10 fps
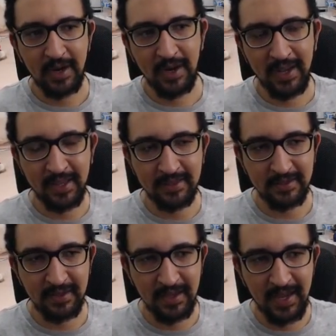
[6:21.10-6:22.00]

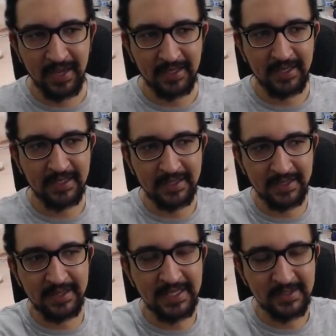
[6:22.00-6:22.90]
and I need
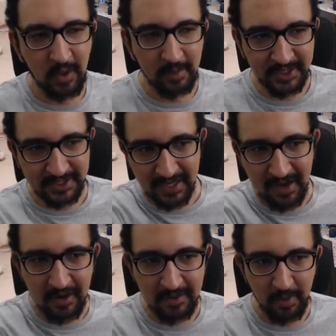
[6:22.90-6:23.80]
this object, the
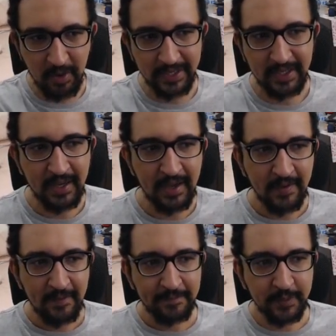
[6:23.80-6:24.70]
car body,
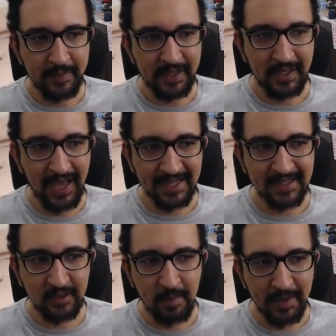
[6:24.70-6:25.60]
to be at the
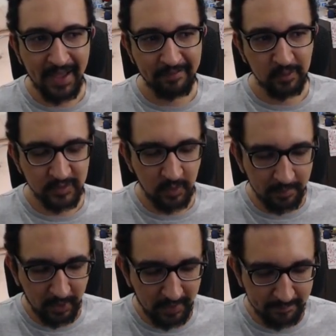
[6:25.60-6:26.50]
top level. So
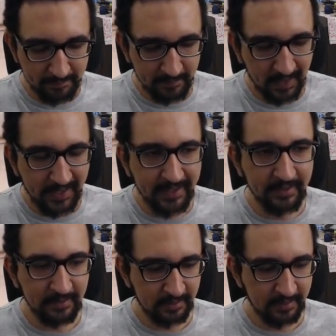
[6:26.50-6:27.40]
I'm gonna
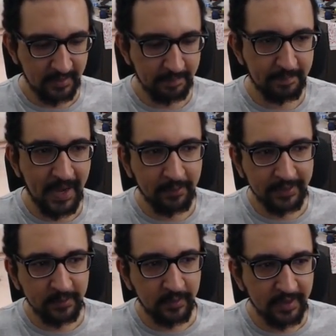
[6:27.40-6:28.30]
clear the
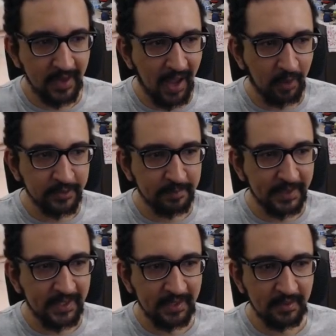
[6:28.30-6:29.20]
parent with Alt
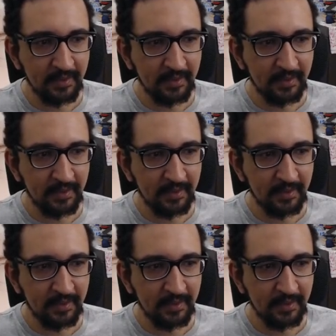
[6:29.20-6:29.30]
P,